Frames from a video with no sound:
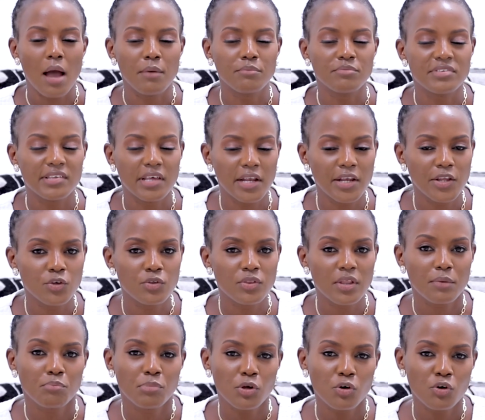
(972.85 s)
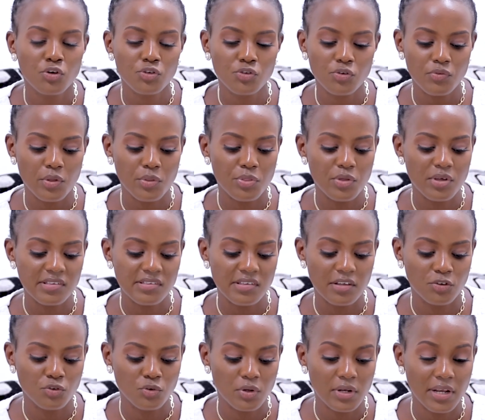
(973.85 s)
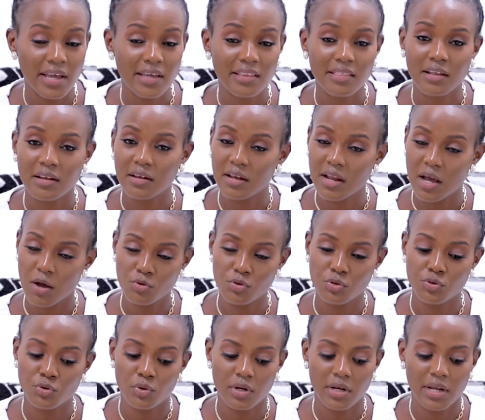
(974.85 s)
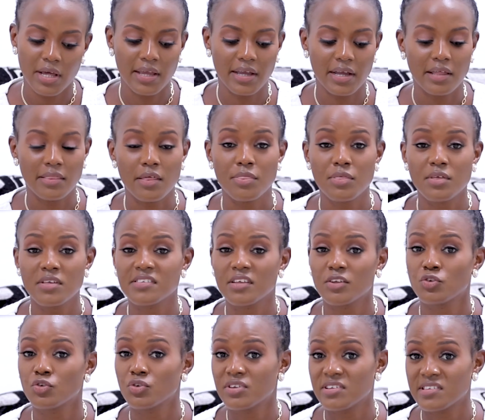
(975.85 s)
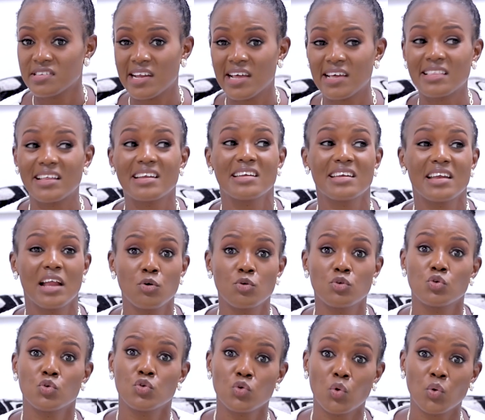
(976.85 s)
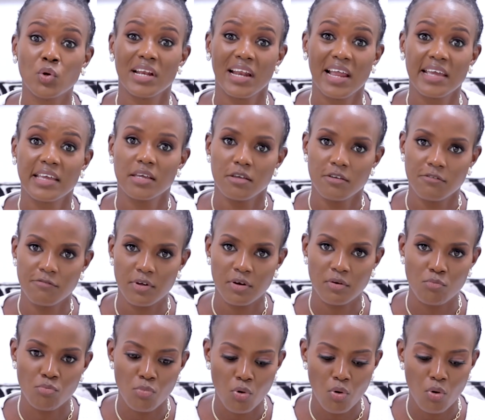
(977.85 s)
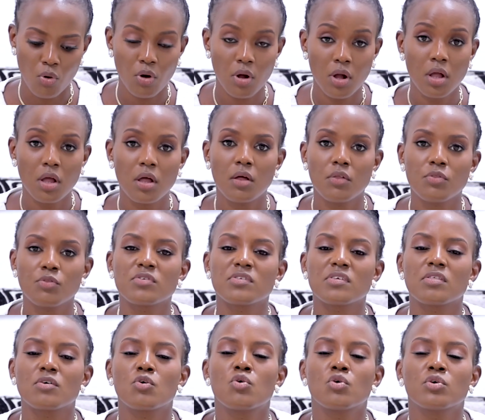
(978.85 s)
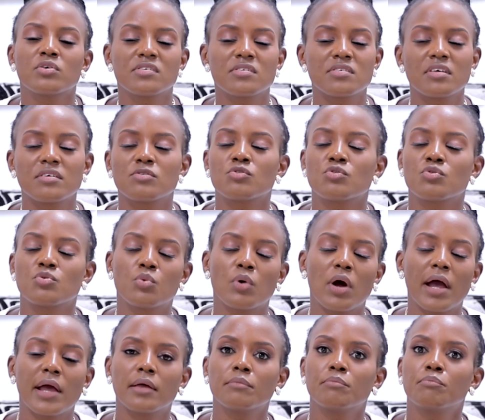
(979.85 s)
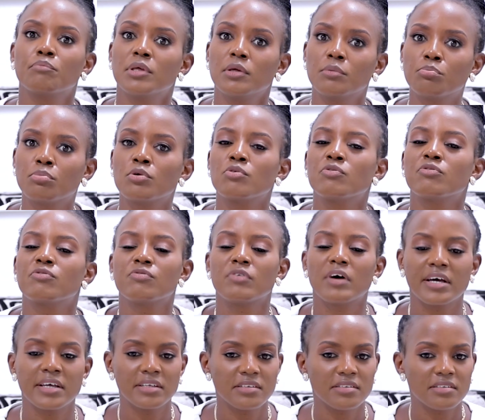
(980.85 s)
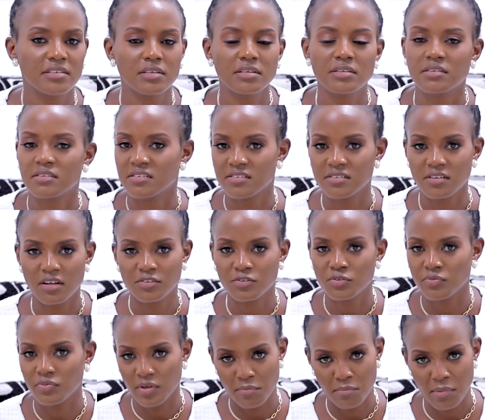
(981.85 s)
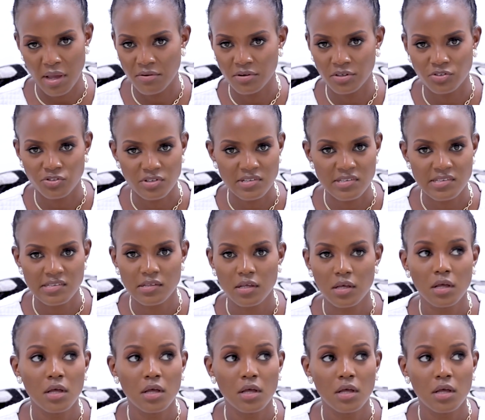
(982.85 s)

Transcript: I'm telling you that because of the things that you like that now you don't like, and the things that you dislike that now you don't like even more, those are the causes as to why people fight in the start of their marriages.